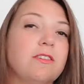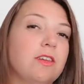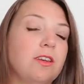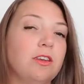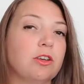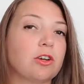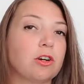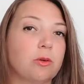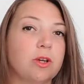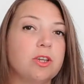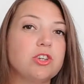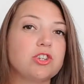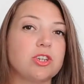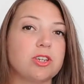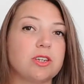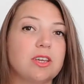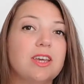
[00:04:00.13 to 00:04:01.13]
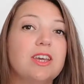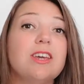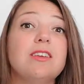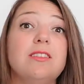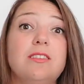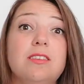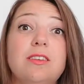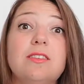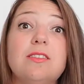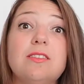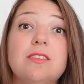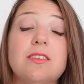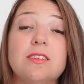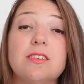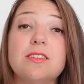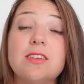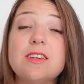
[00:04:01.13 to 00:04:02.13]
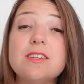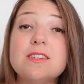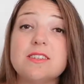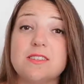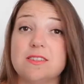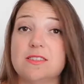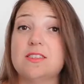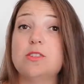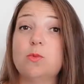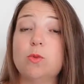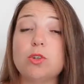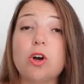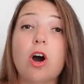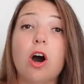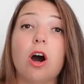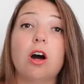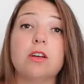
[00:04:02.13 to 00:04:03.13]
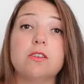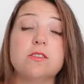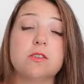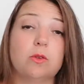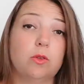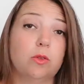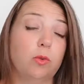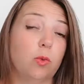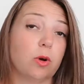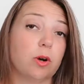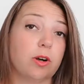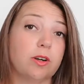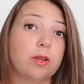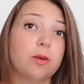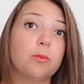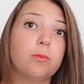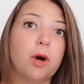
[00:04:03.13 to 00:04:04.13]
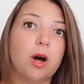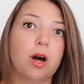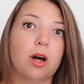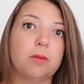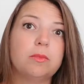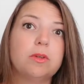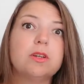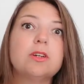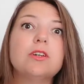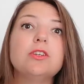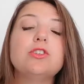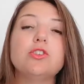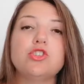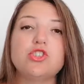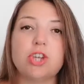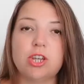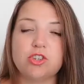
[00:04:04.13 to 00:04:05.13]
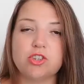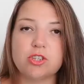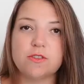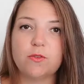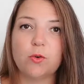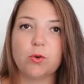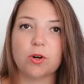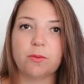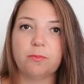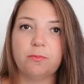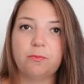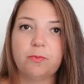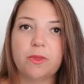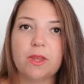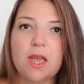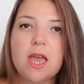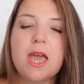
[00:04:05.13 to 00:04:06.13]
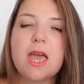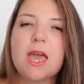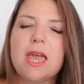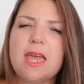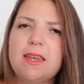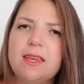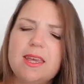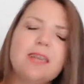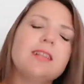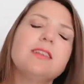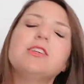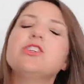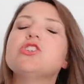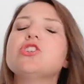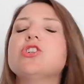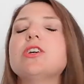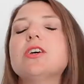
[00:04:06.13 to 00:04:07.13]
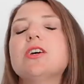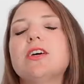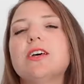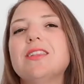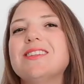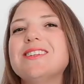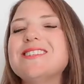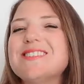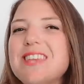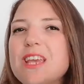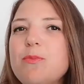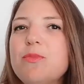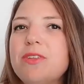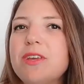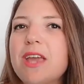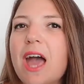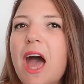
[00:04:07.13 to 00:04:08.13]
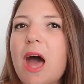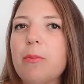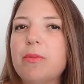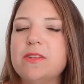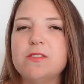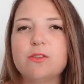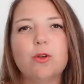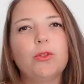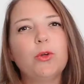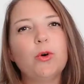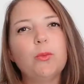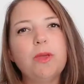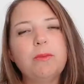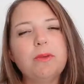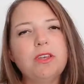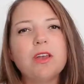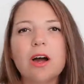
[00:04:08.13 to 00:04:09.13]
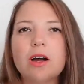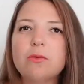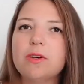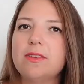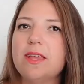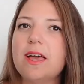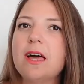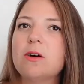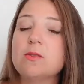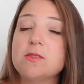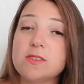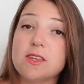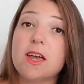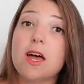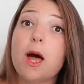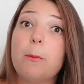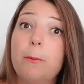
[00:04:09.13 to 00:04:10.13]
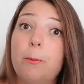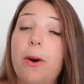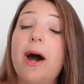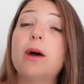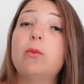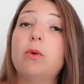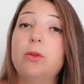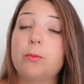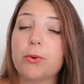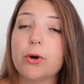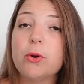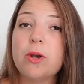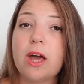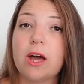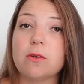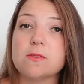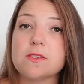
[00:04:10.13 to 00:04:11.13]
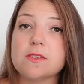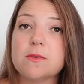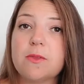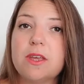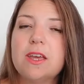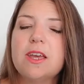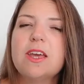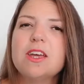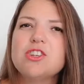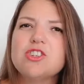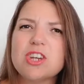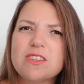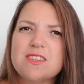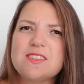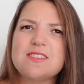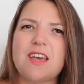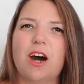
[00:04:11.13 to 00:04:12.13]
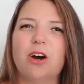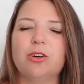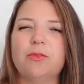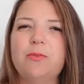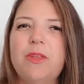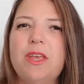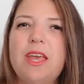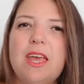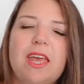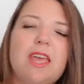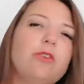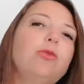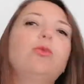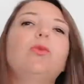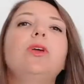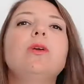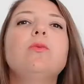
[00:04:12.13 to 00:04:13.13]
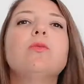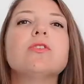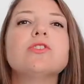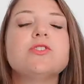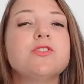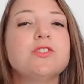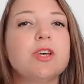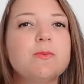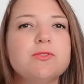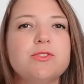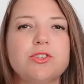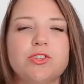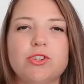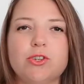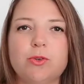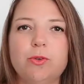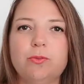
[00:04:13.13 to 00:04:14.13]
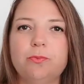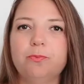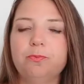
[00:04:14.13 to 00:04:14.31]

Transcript: that in Croatian, these sentences would cause the word mom to change its form. In English, the same thing happens, although maybe not with nouns, but with pronouns. Check this out. If we were to substitute